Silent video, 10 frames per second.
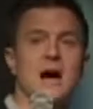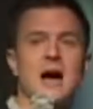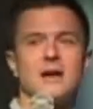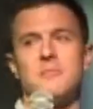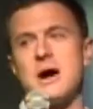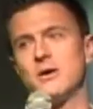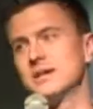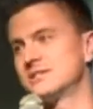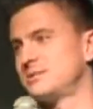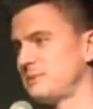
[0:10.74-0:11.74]
a lot
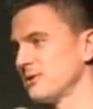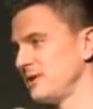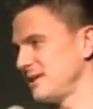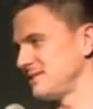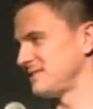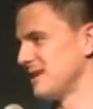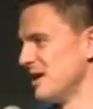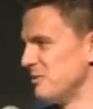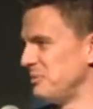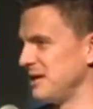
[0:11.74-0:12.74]
about experience
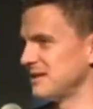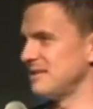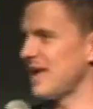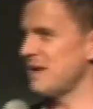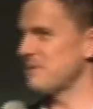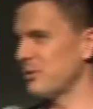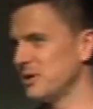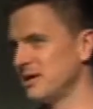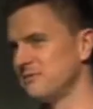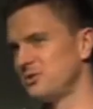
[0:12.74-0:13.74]
being the name
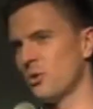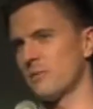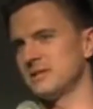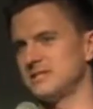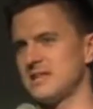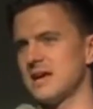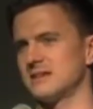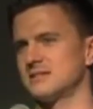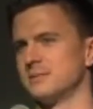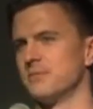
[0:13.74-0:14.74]
that we give to our
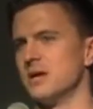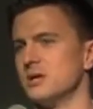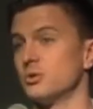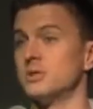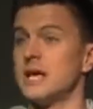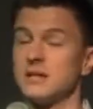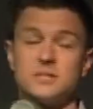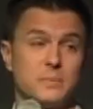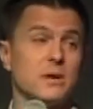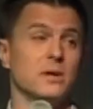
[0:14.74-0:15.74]
mistakes. So we say
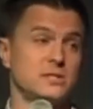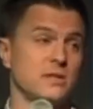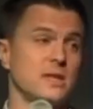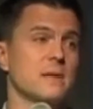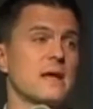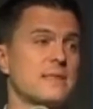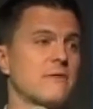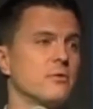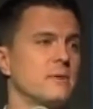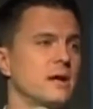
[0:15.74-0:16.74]
experience, and think about
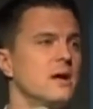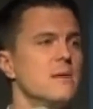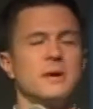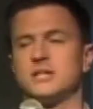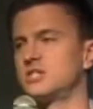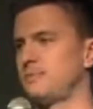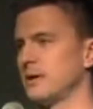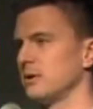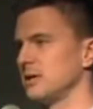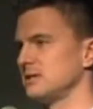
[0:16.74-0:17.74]
that for a minute, but
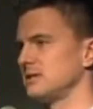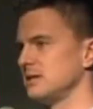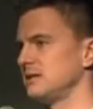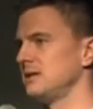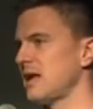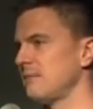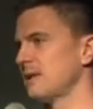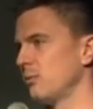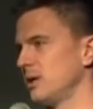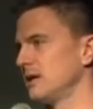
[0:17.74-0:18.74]
experience is the
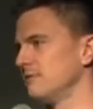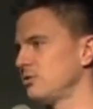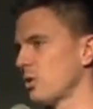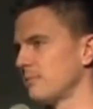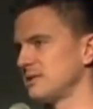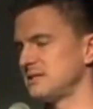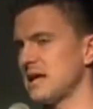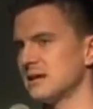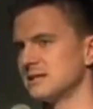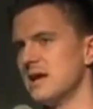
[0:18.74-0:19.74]
name that we give to our
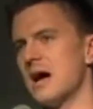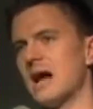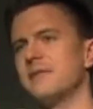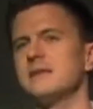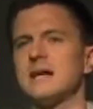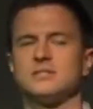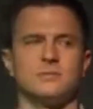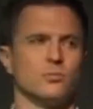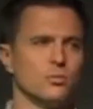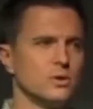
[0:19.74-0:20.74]
mistakes. I think
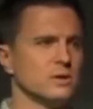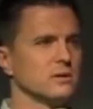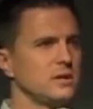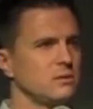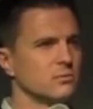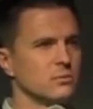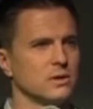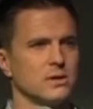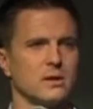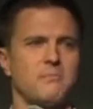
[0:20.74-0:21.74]
that's really,
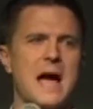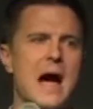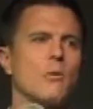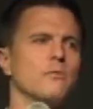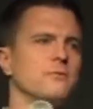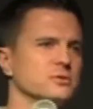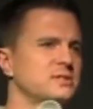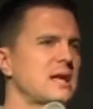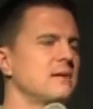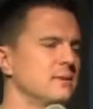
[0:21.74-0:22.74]
really a powerful
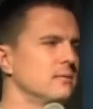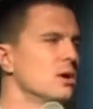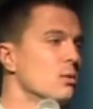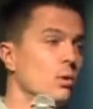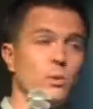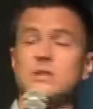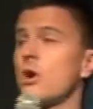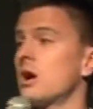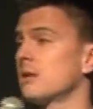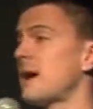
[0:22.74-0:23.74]
statement. When we
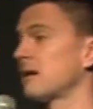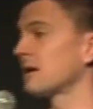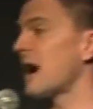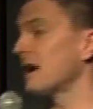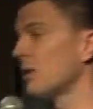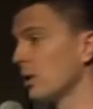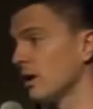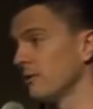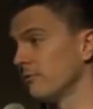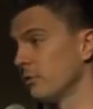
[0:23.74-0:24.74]
talk about a guy
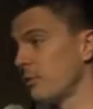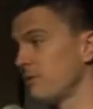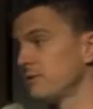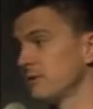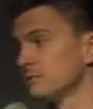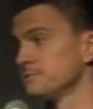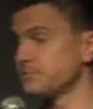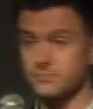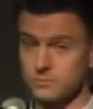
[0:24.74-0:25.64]
going on the football field,